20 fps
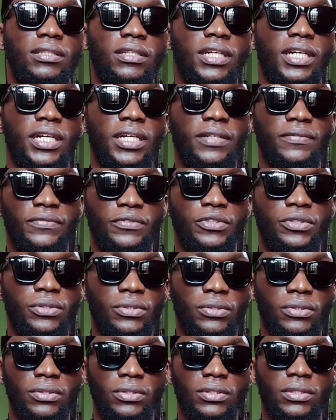
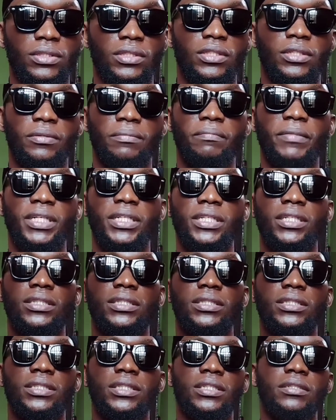half-truths. They made it
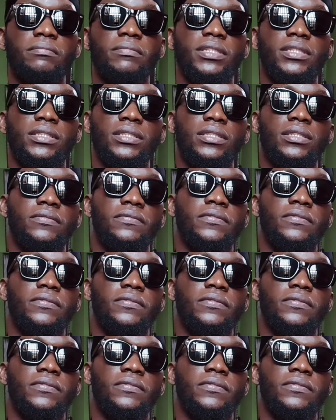seem as if